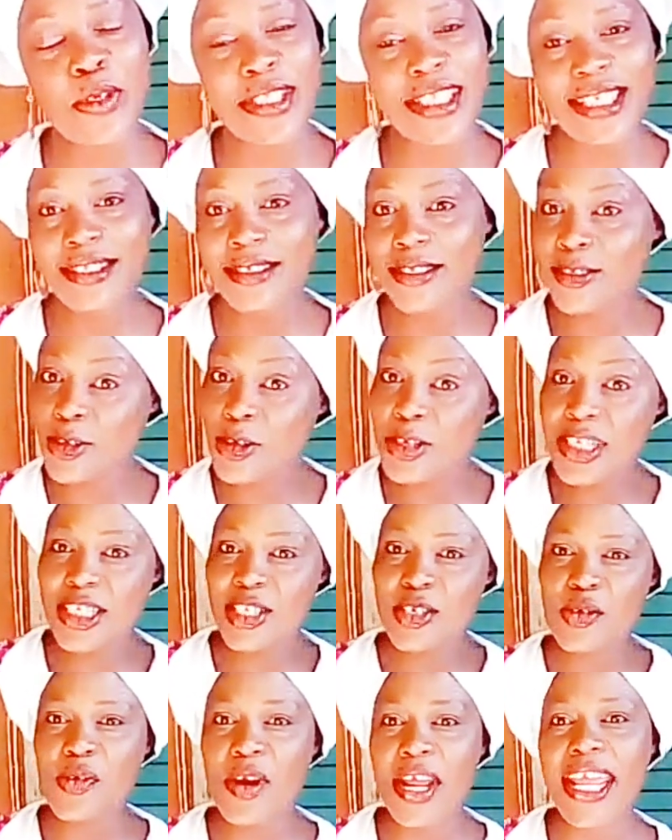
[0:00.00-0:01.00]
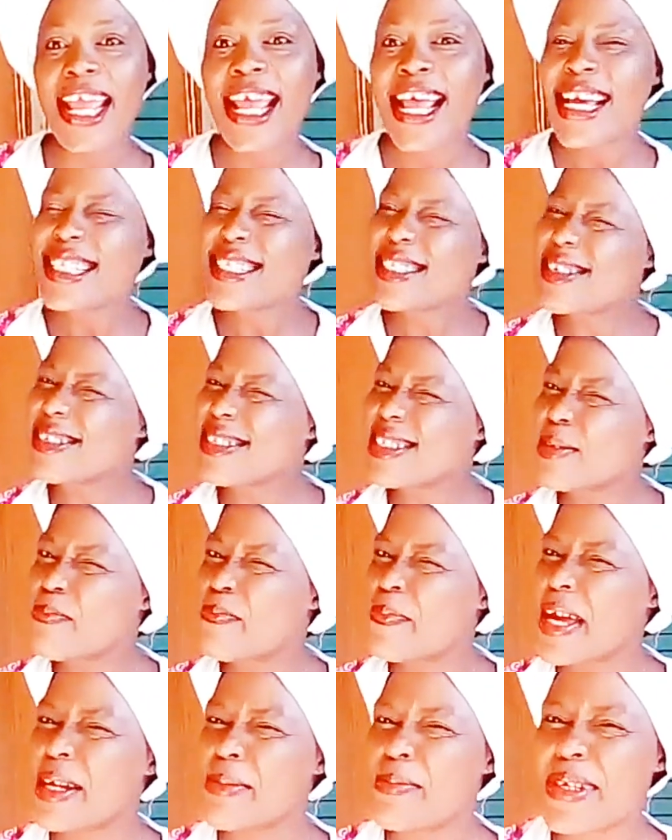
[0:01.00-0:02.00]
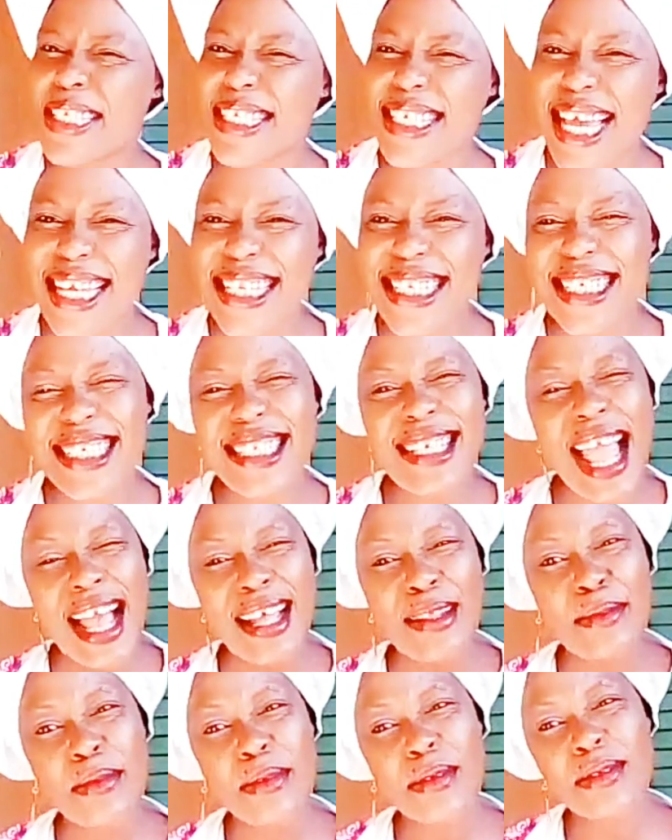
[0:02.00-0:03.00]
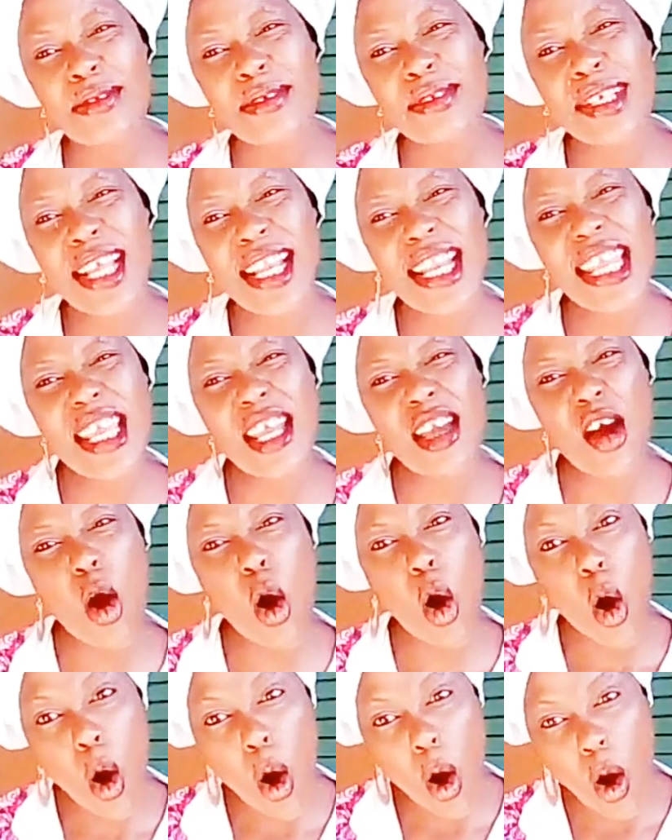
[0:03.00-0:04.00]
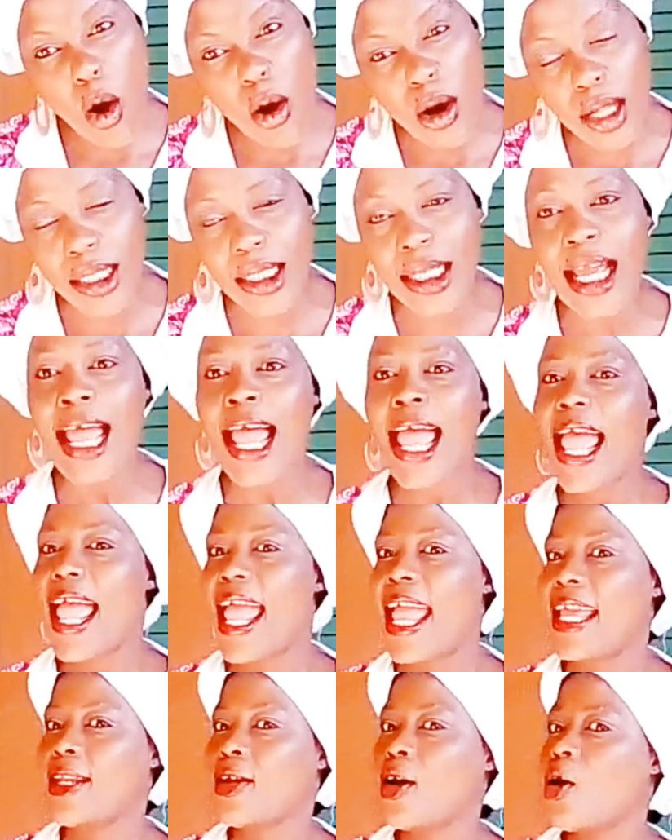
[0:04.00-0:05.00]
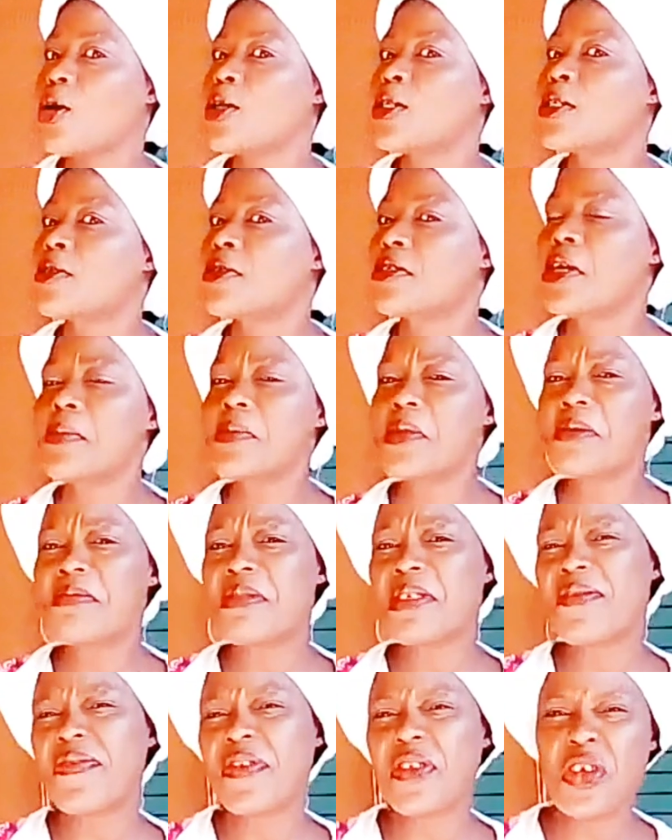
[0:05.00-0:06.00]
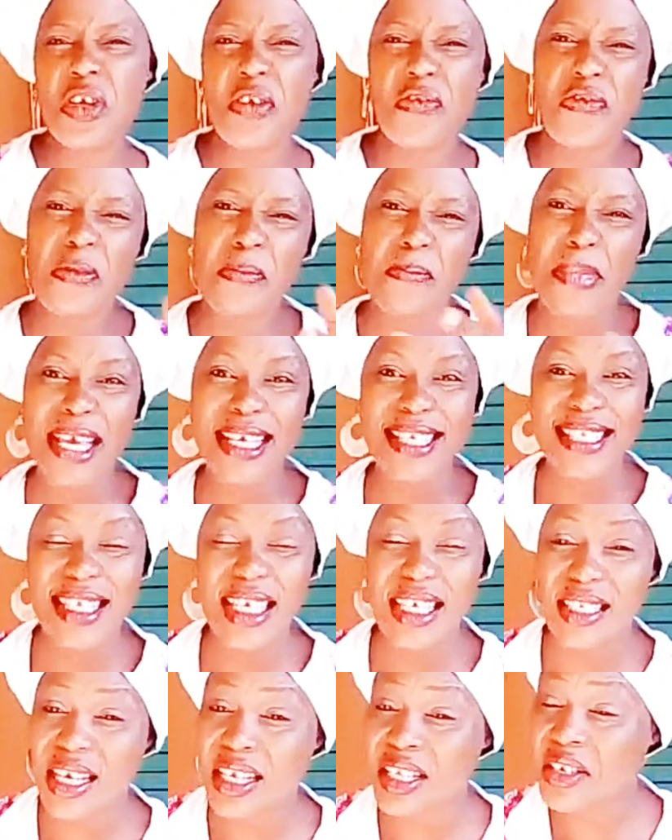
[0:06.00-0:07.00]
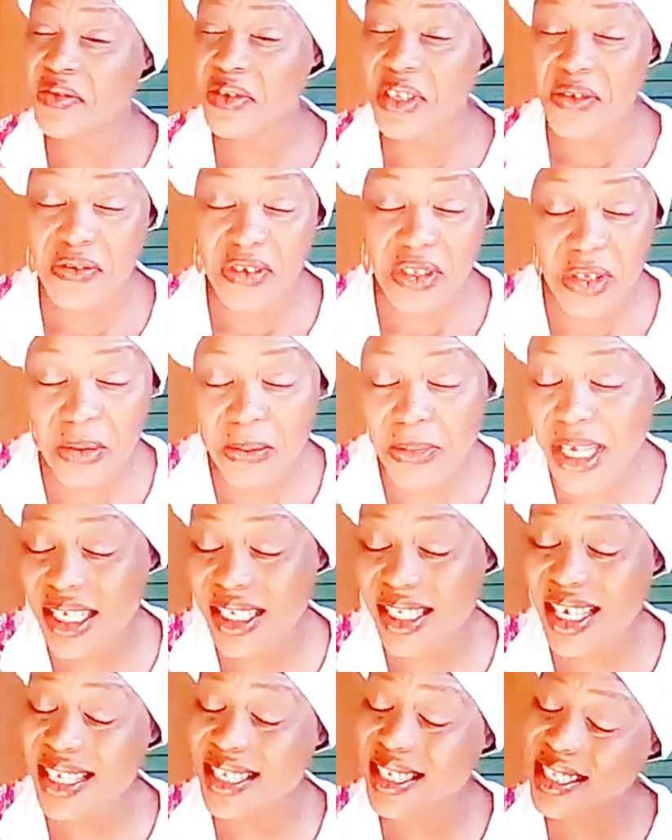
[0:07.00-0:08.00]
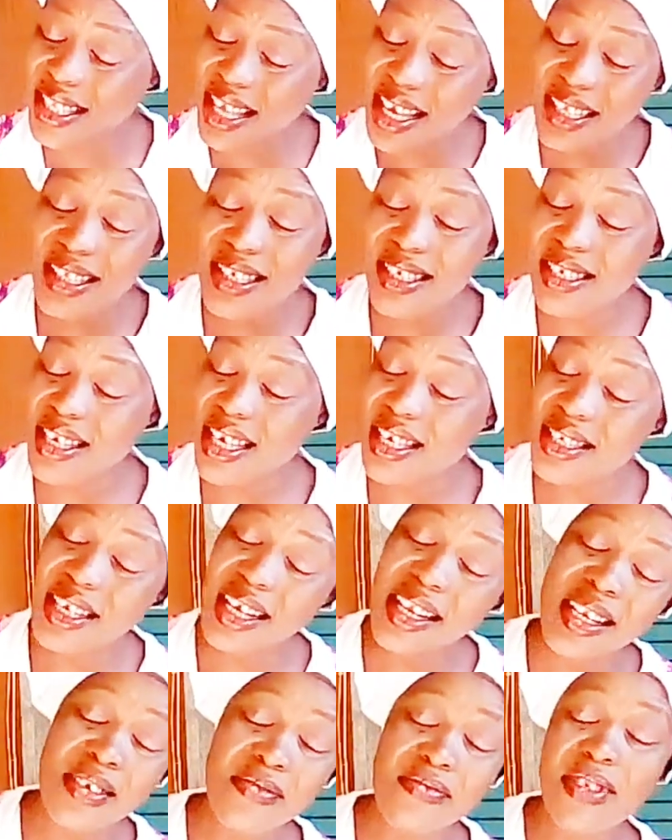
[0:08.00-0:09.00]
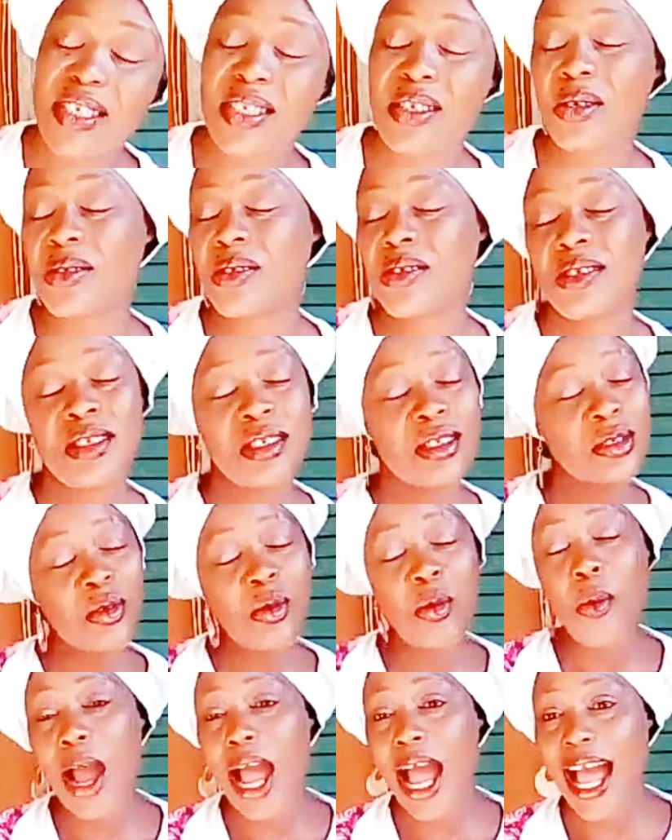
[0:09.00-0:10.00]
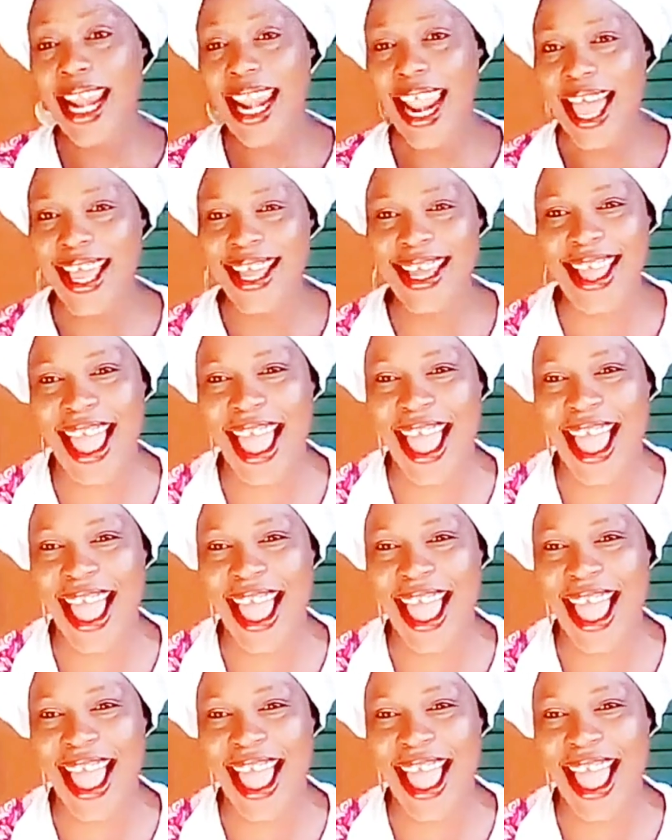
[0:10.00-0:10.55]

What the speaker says: button, turn it gray, turn the bell beside it, and click all. And also thumbs up this video if it makes sense, and even if it don't make sense, take the sense and leave the norm. No wahala.